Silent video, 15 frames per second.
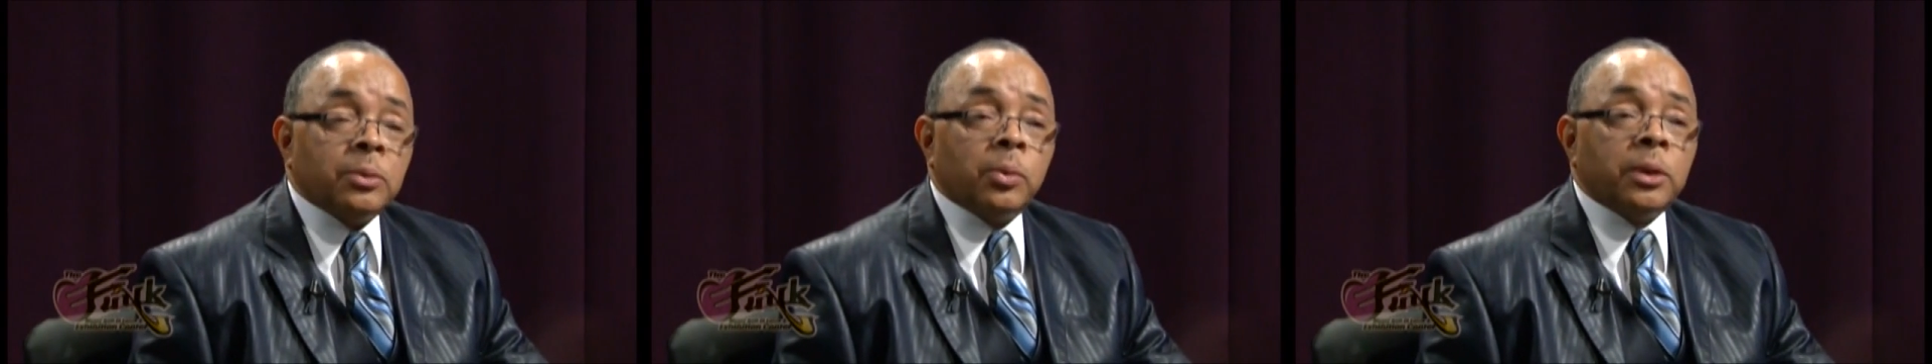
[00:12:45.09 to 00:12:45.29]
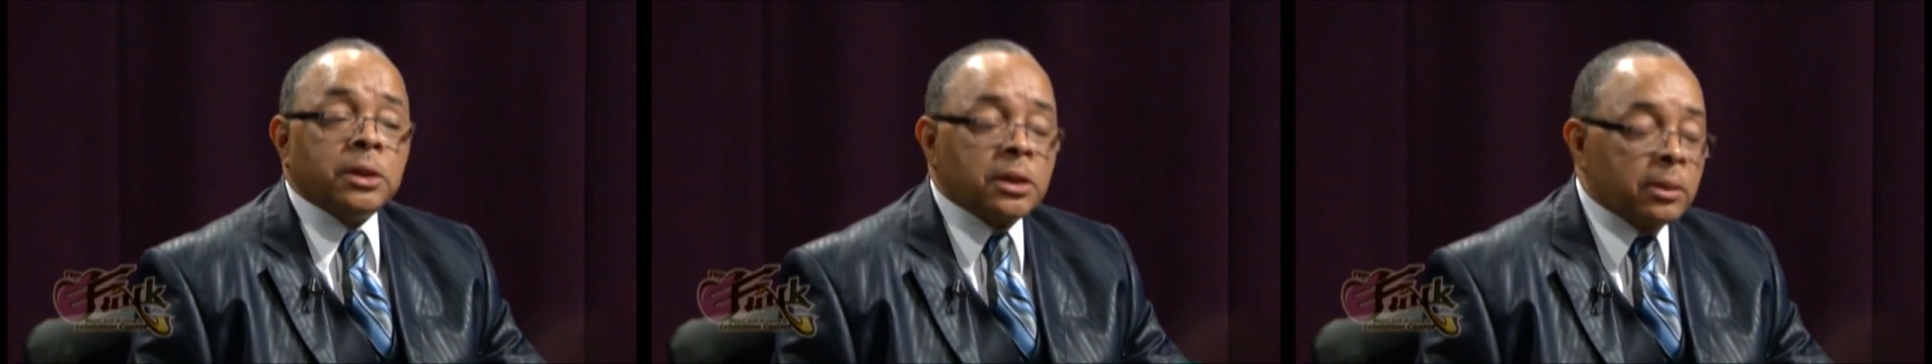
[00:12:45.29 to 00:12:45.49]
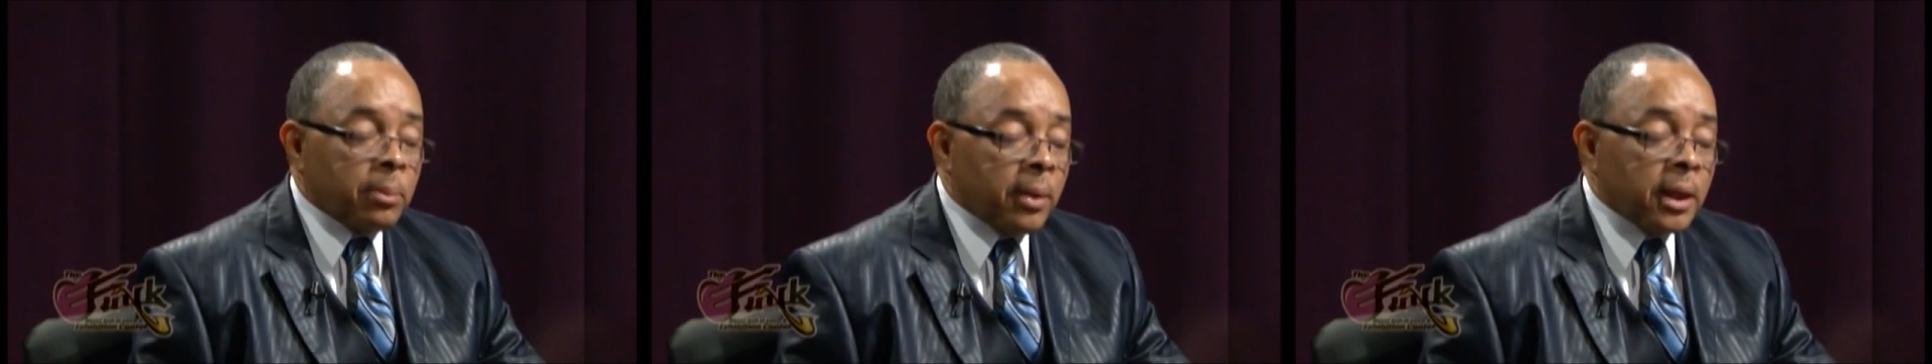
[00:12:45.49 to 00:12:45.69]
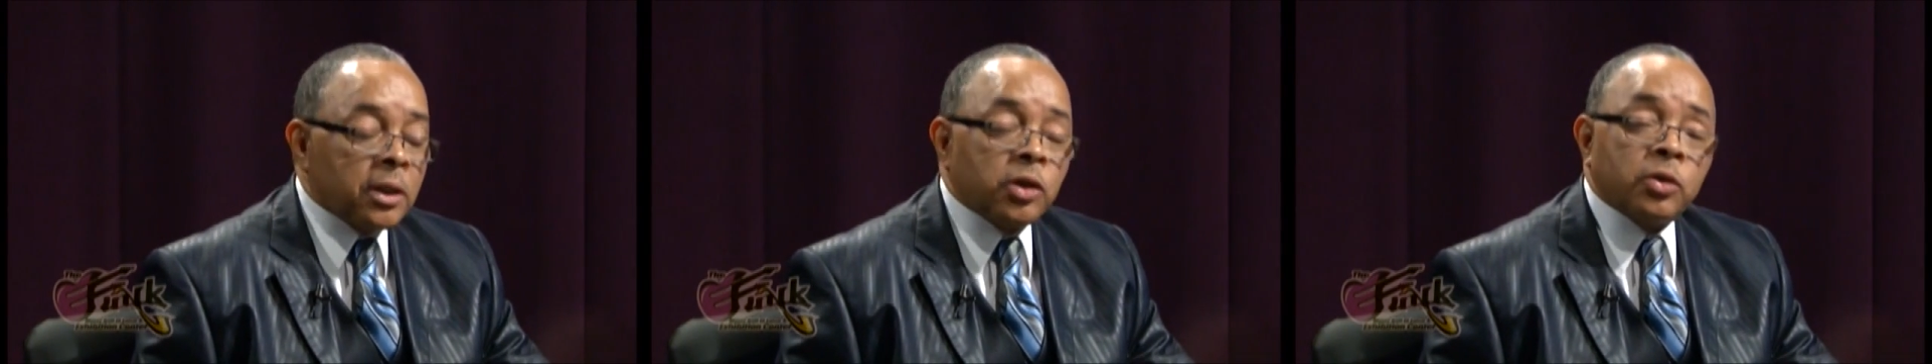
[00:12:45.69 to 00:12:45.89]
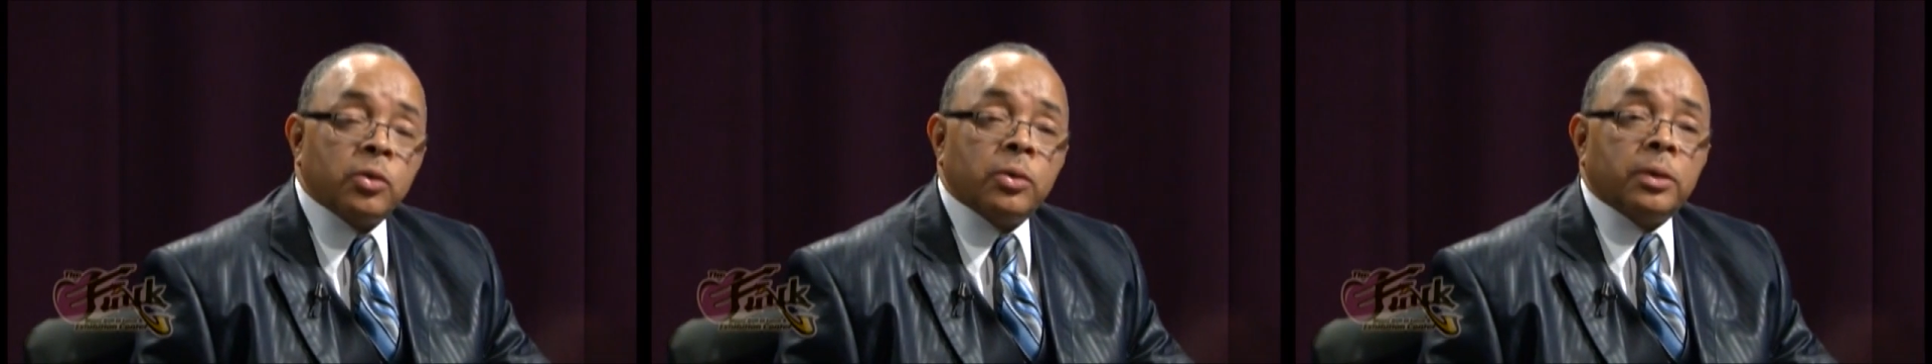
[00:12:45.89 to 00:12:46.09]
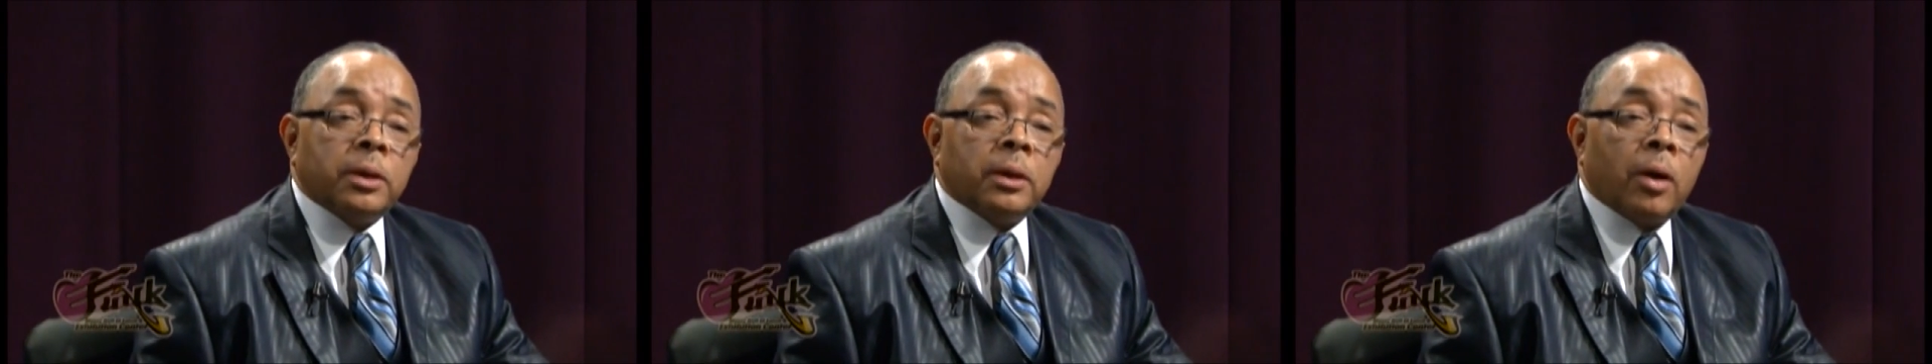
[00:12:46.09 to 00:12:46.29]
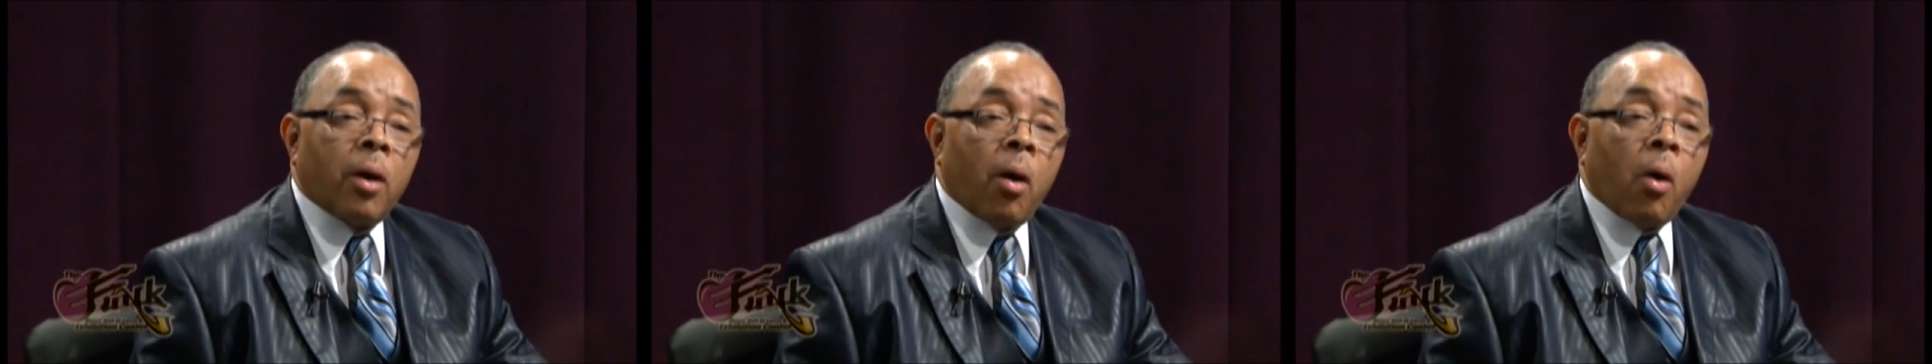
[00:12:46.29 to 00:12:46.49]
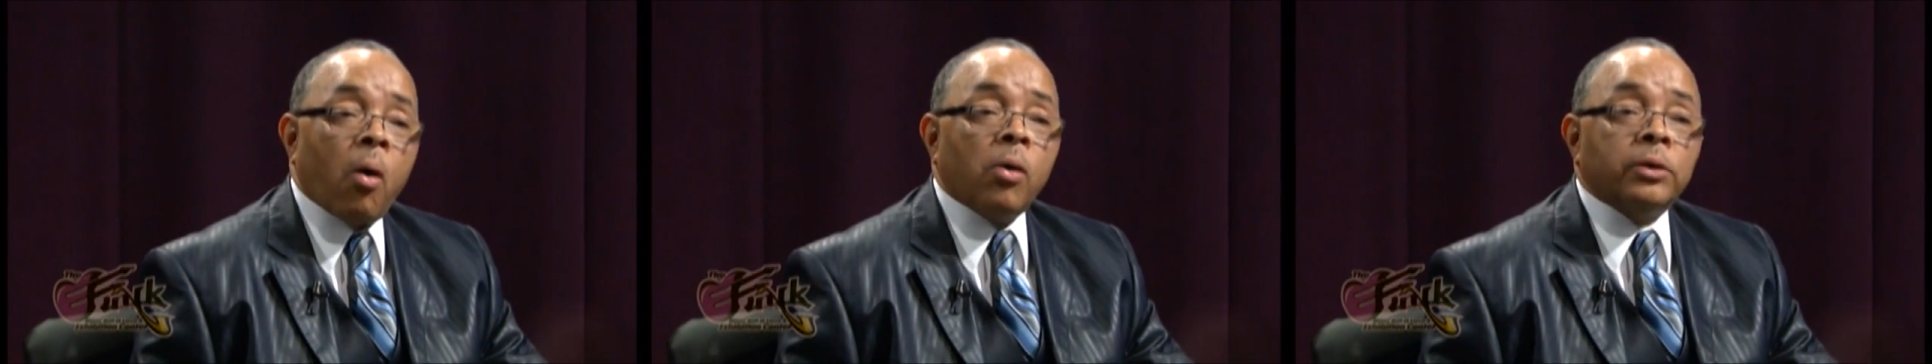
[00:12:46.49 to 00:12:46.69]
was to make sure that
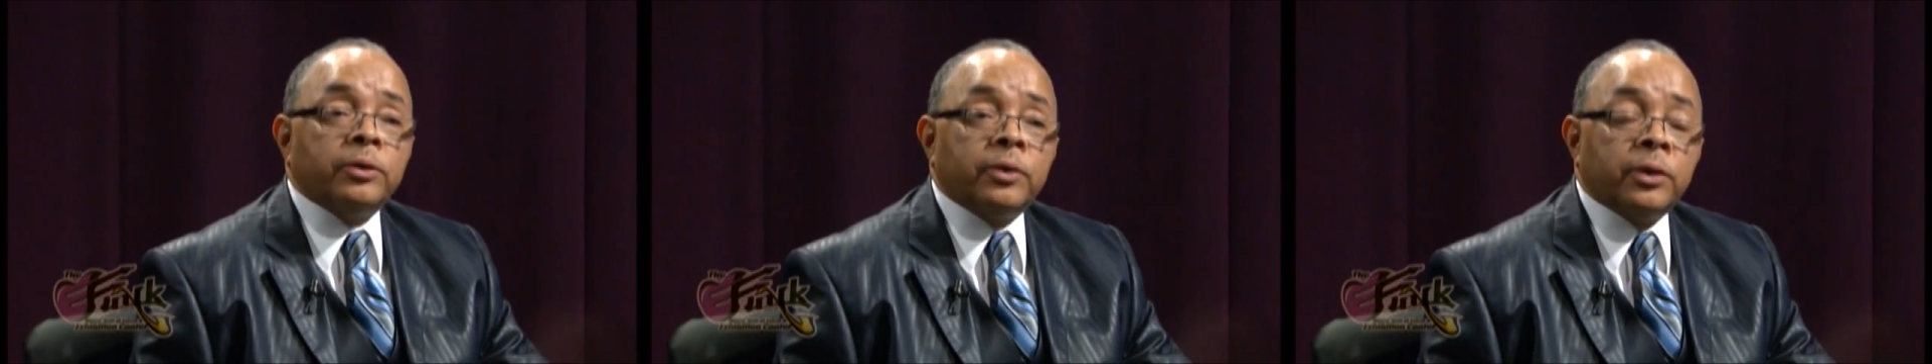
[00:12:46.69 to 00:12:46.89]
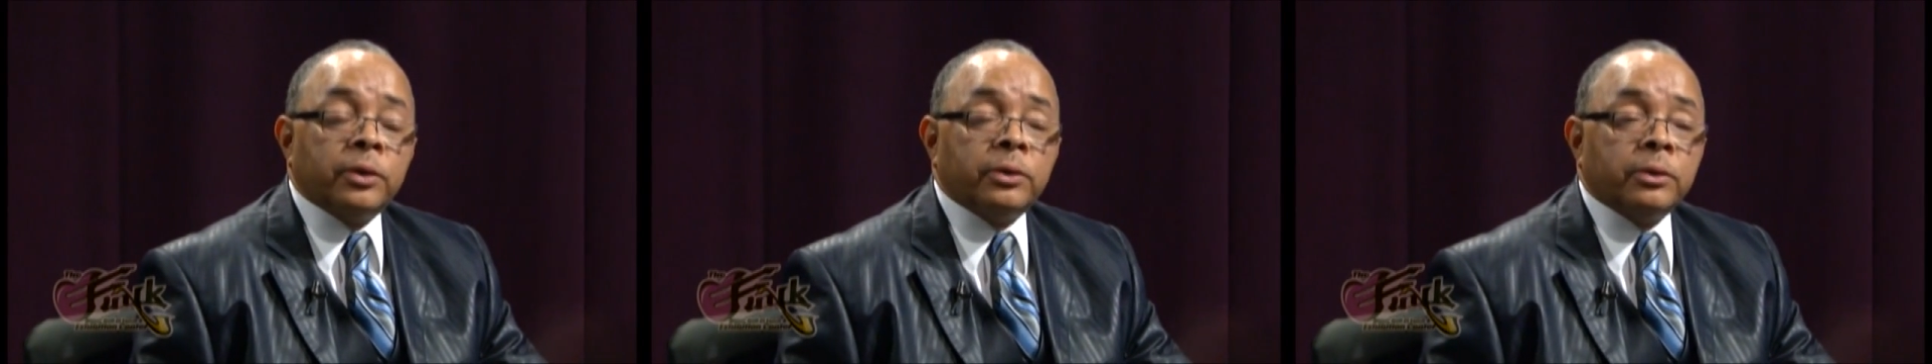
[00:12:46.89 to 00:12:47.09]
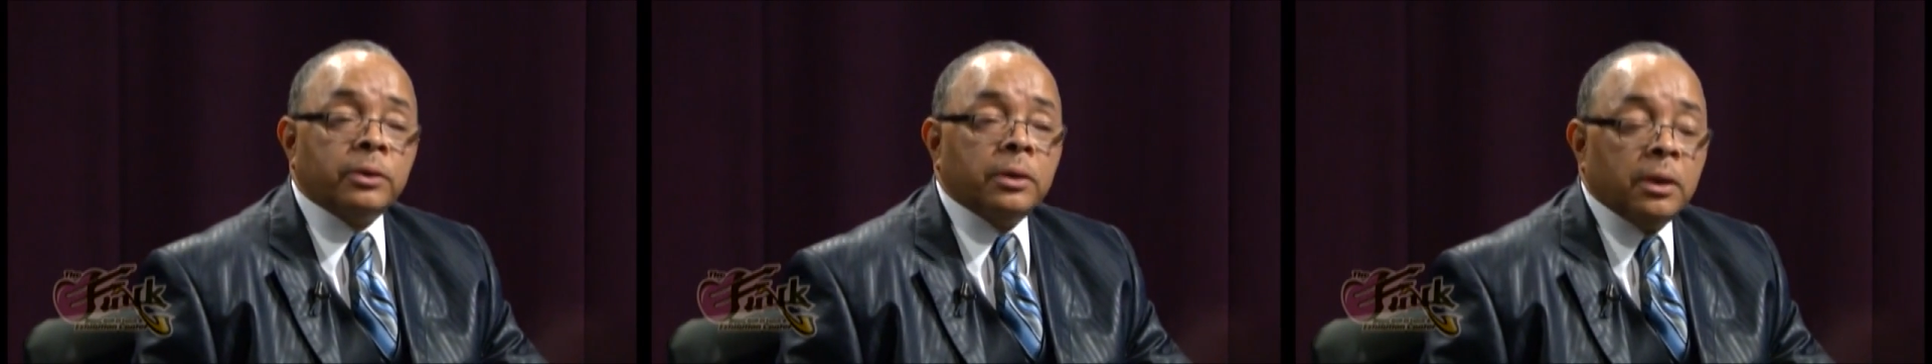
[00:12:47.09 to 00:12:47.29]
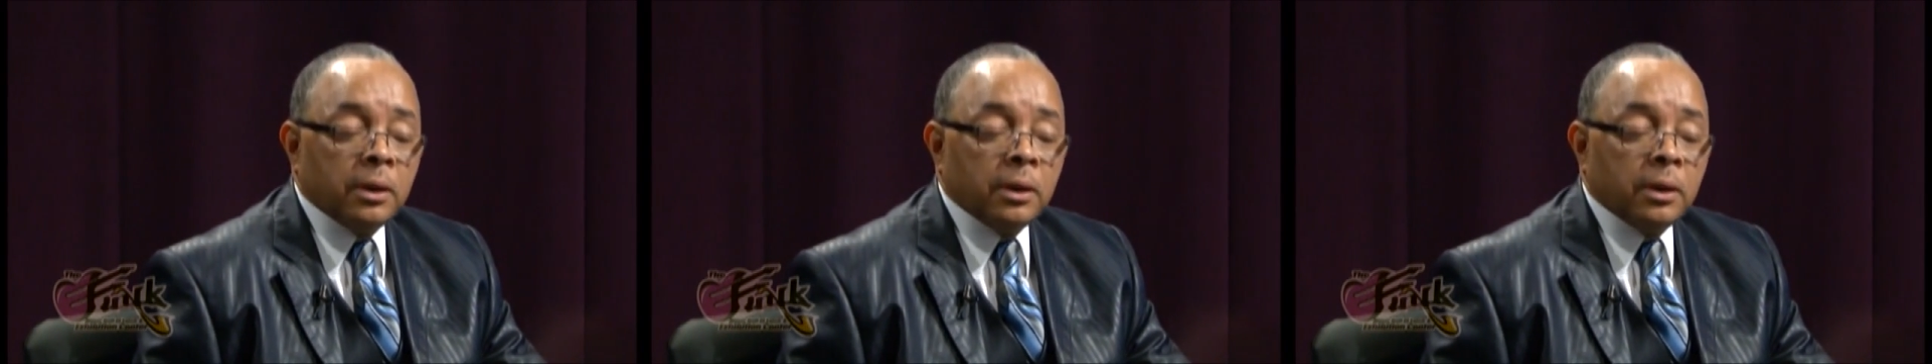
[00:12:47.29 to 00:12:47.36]
all of her